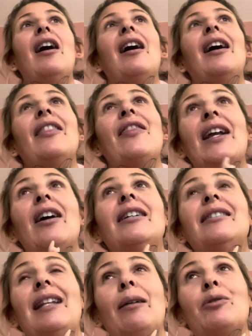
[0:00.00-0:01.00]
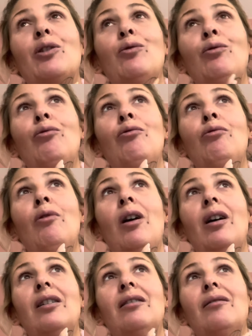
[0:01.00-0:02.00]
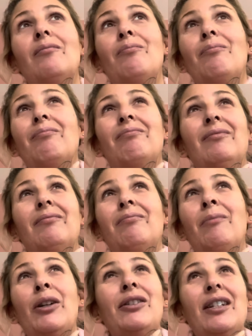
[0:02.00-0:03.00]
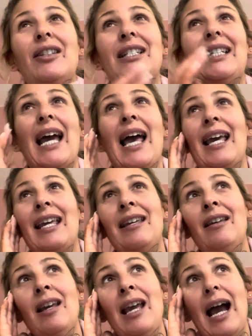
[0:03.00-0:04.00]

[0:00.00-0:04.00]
I think I slept most of the day,